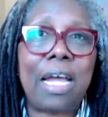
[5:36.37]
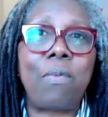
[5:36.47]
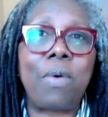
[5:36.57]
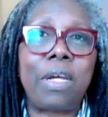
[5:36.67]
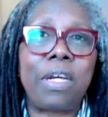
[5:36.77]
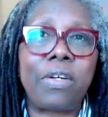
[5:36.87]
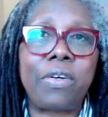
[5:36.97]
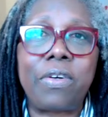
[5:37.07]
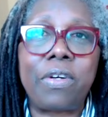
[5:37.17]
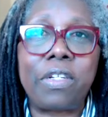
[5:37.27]
I want to
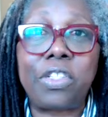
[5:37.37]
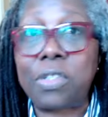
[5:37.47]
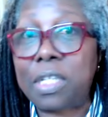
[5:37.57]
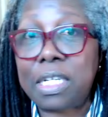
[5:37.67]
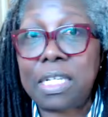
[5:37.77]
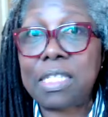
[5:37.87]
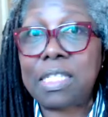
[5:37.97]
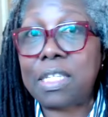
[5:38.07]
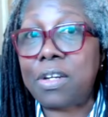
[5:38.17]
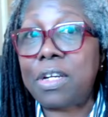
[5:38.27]
encourage you to
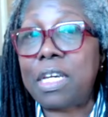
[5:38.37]
consider